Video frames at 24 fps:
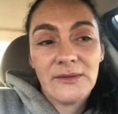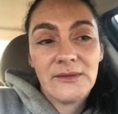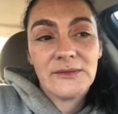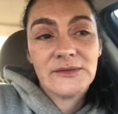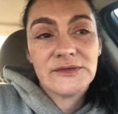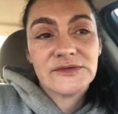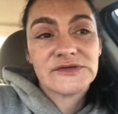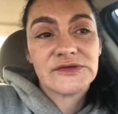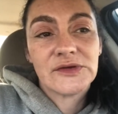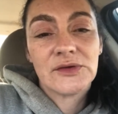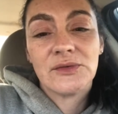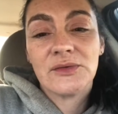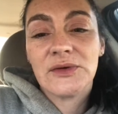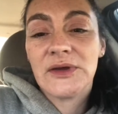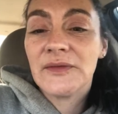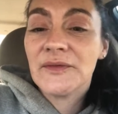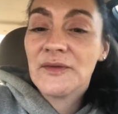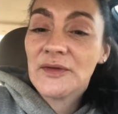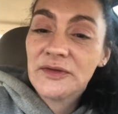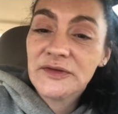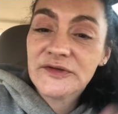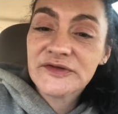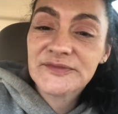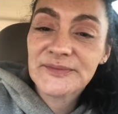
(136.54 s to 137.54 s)
So in
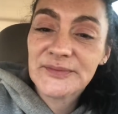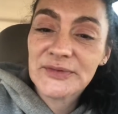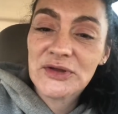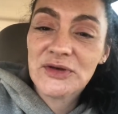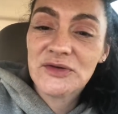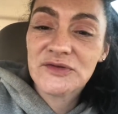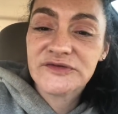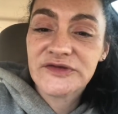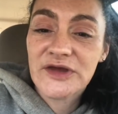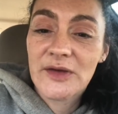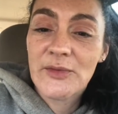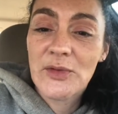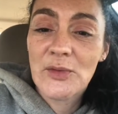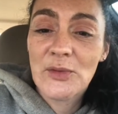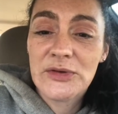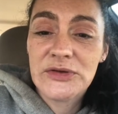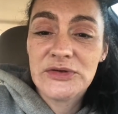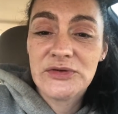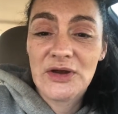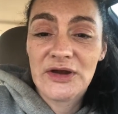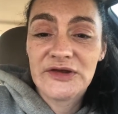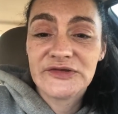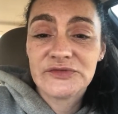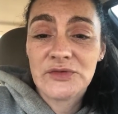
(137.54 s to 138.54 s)
the links below, tell me what you
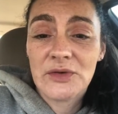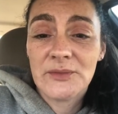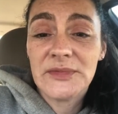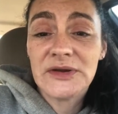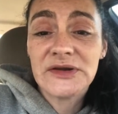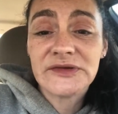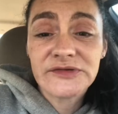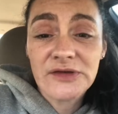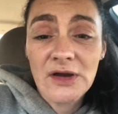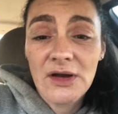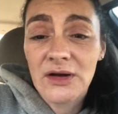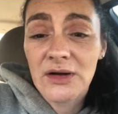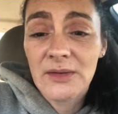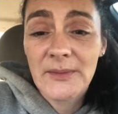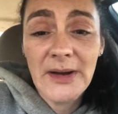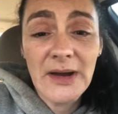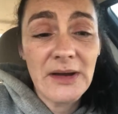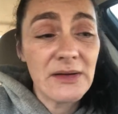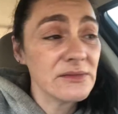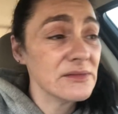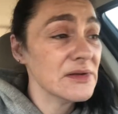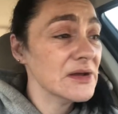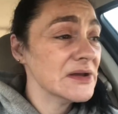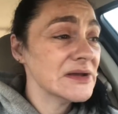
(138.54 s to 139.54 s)
guys want me to talk
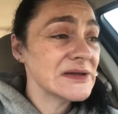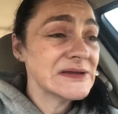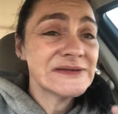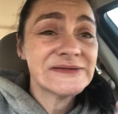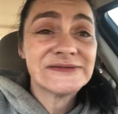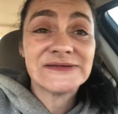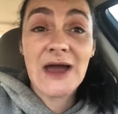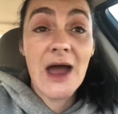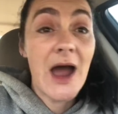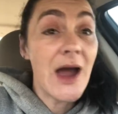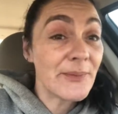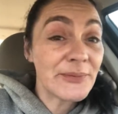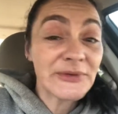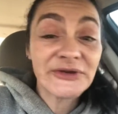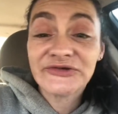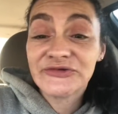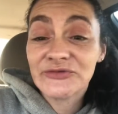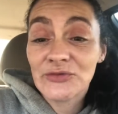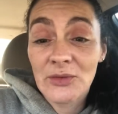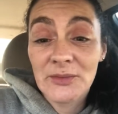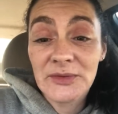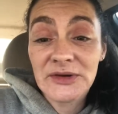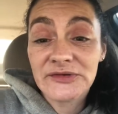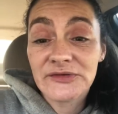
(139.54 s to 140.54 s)
about, topics you
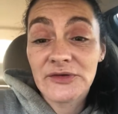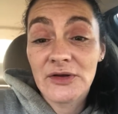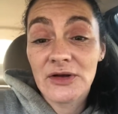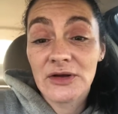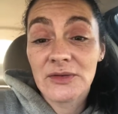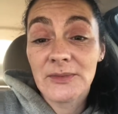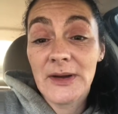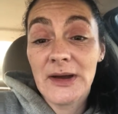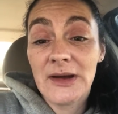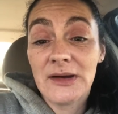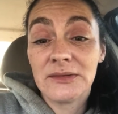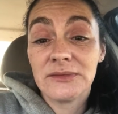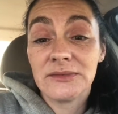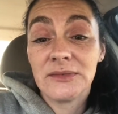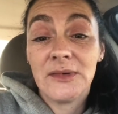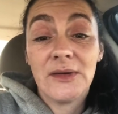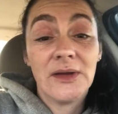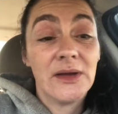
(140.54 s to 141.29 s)
want me to talk about.